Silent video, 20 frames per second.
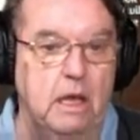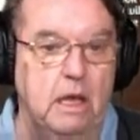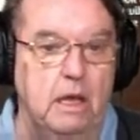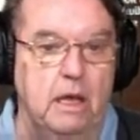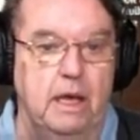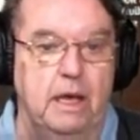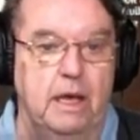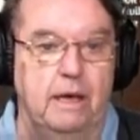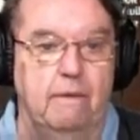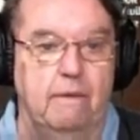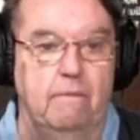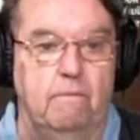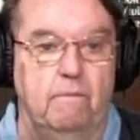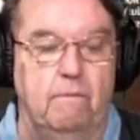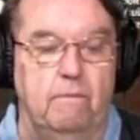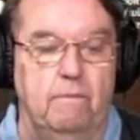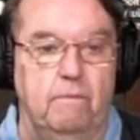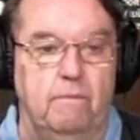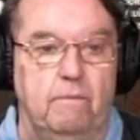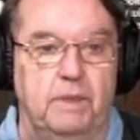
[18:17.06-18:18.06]

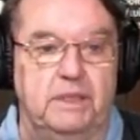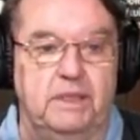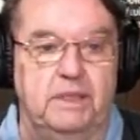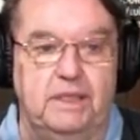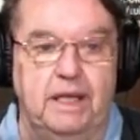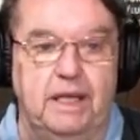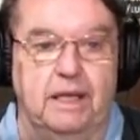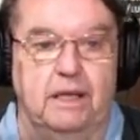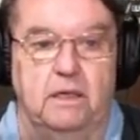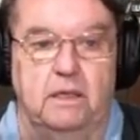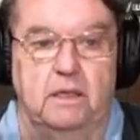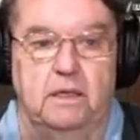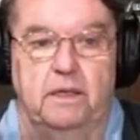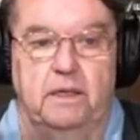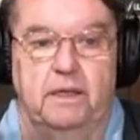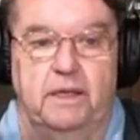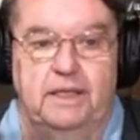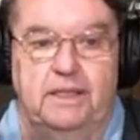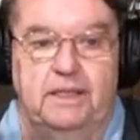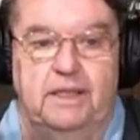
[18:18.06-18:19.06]
But still,
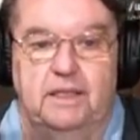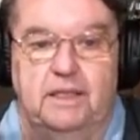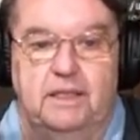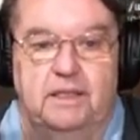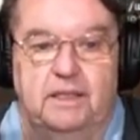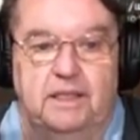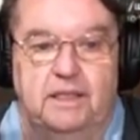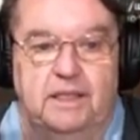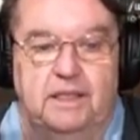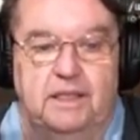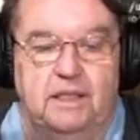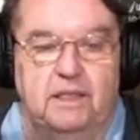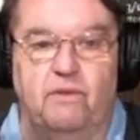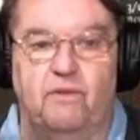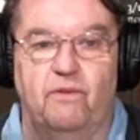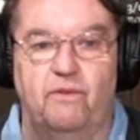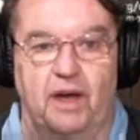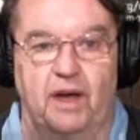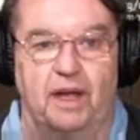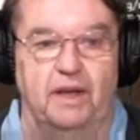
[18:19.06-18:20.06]
this is
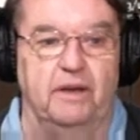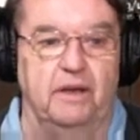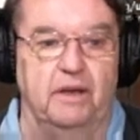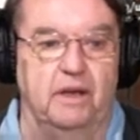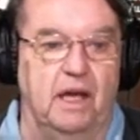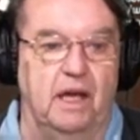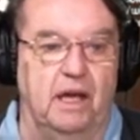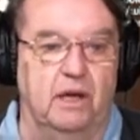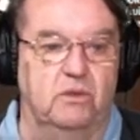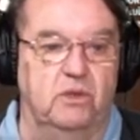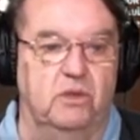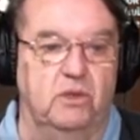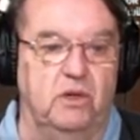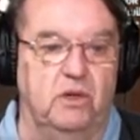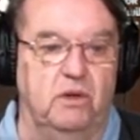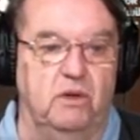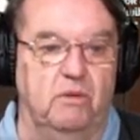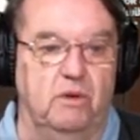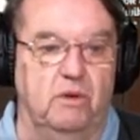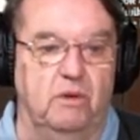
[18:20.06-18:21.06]
fun how to
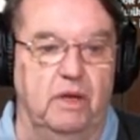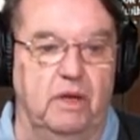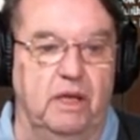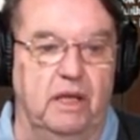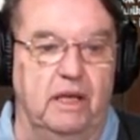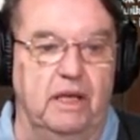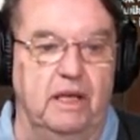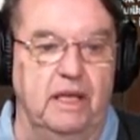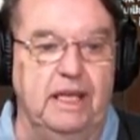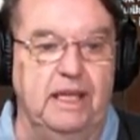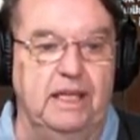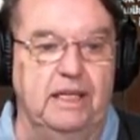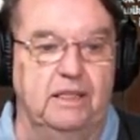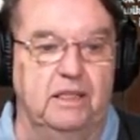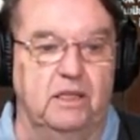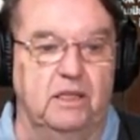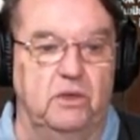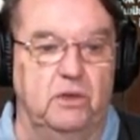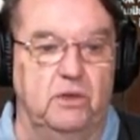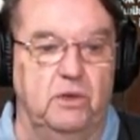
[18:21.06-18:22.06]
do, and
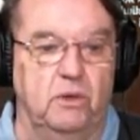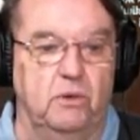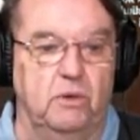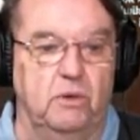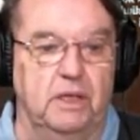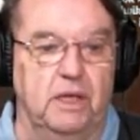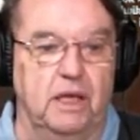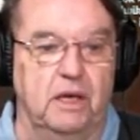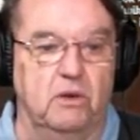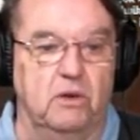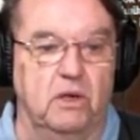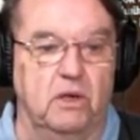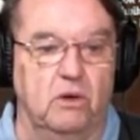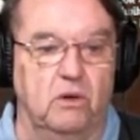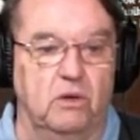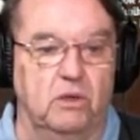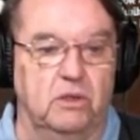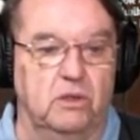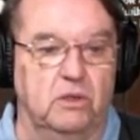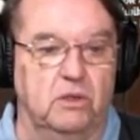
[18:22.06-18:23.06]
easy to do it. And you can
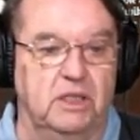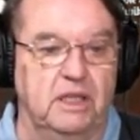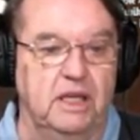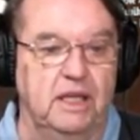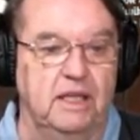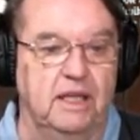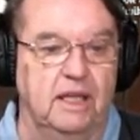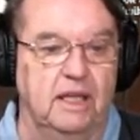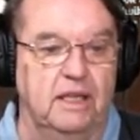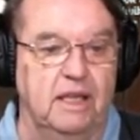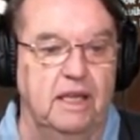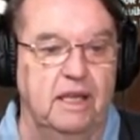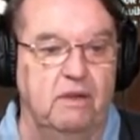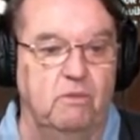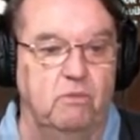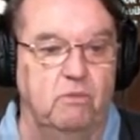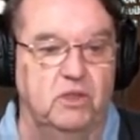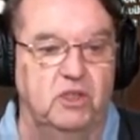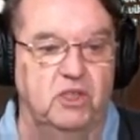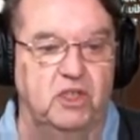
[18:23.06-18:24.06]
also see that
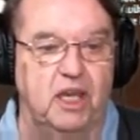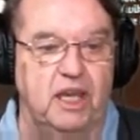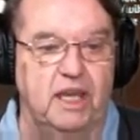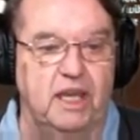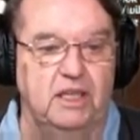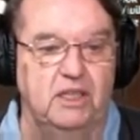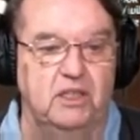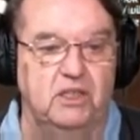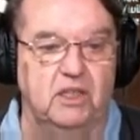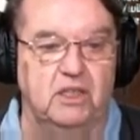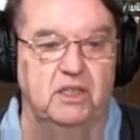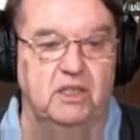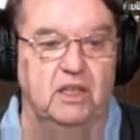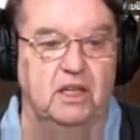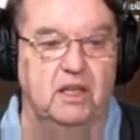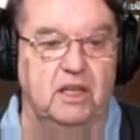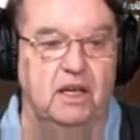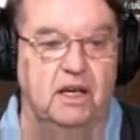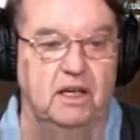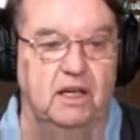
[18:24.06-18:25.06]
he changes
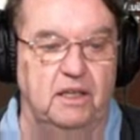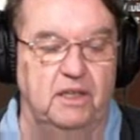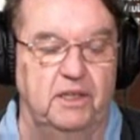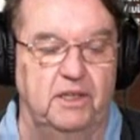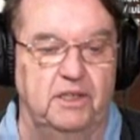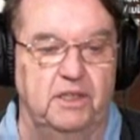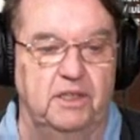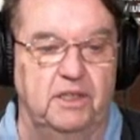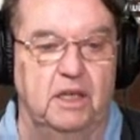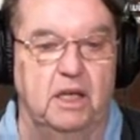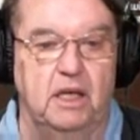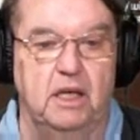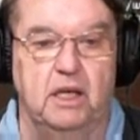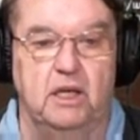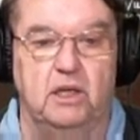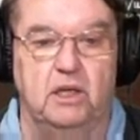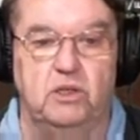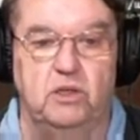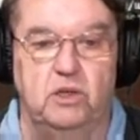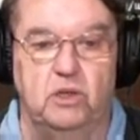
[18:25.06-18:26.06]
the colors
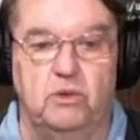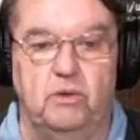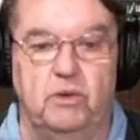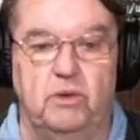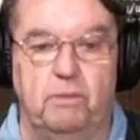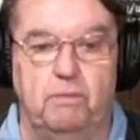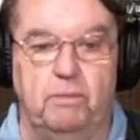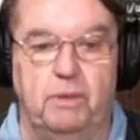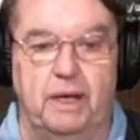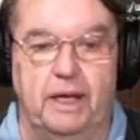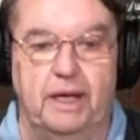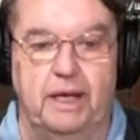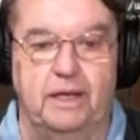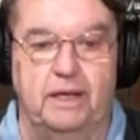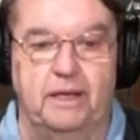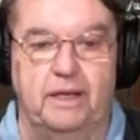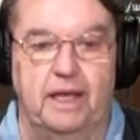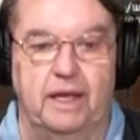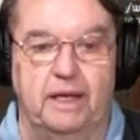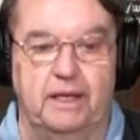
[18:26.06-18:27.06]
to the
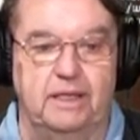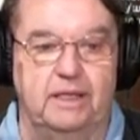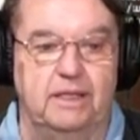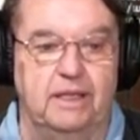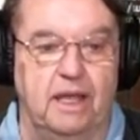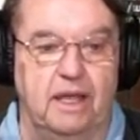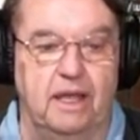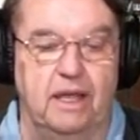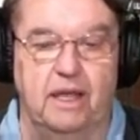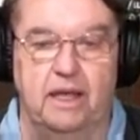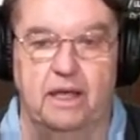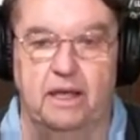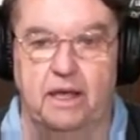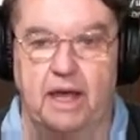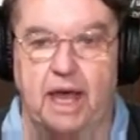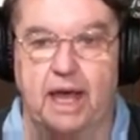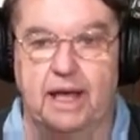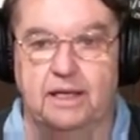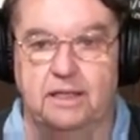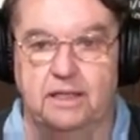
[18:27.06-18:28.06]
player that is
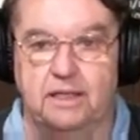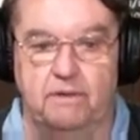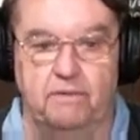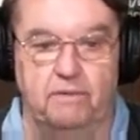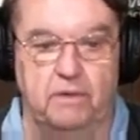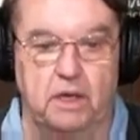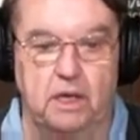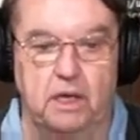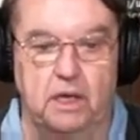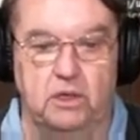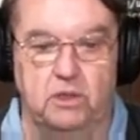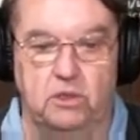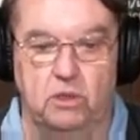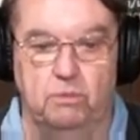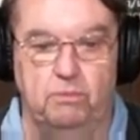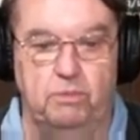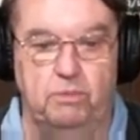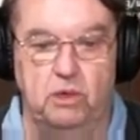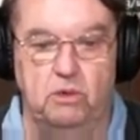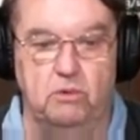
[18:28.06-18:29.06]
active.
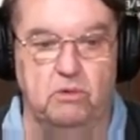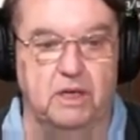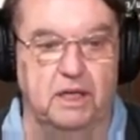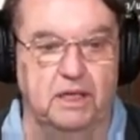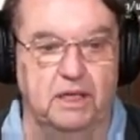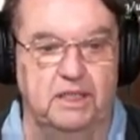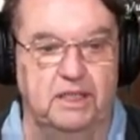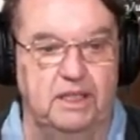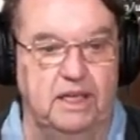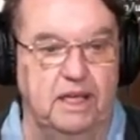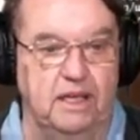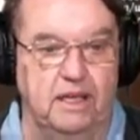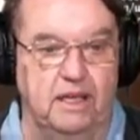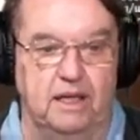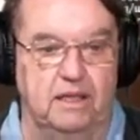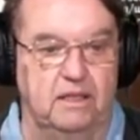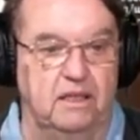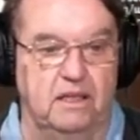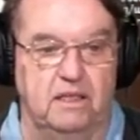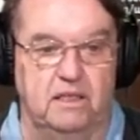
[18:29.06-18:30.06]
So blue can see
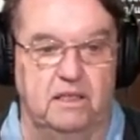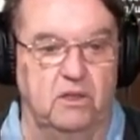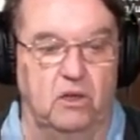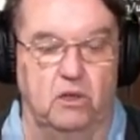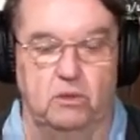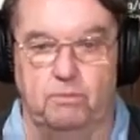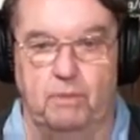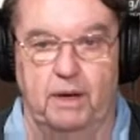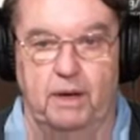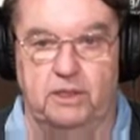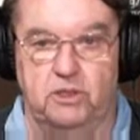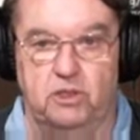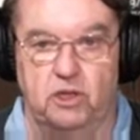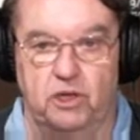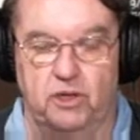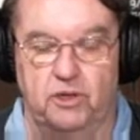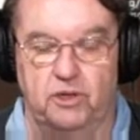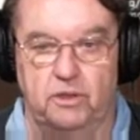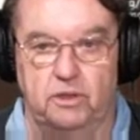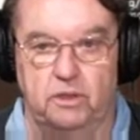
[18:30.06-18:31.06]
that it's not my
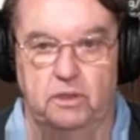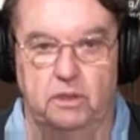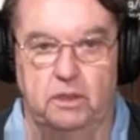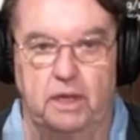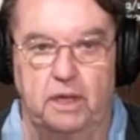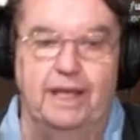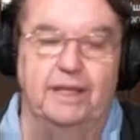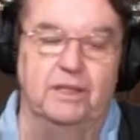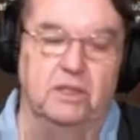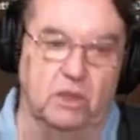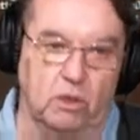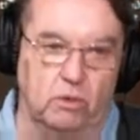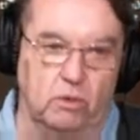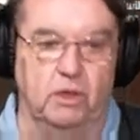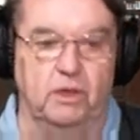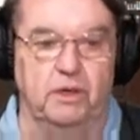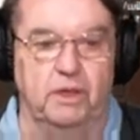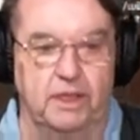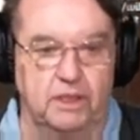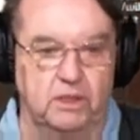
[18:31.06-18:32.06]
turn, and so on
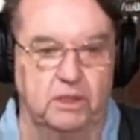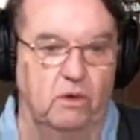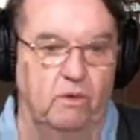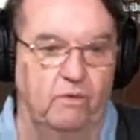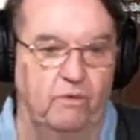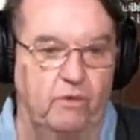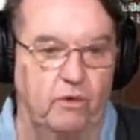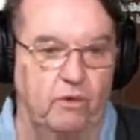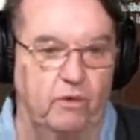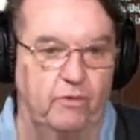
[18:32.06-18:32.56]
and so forth.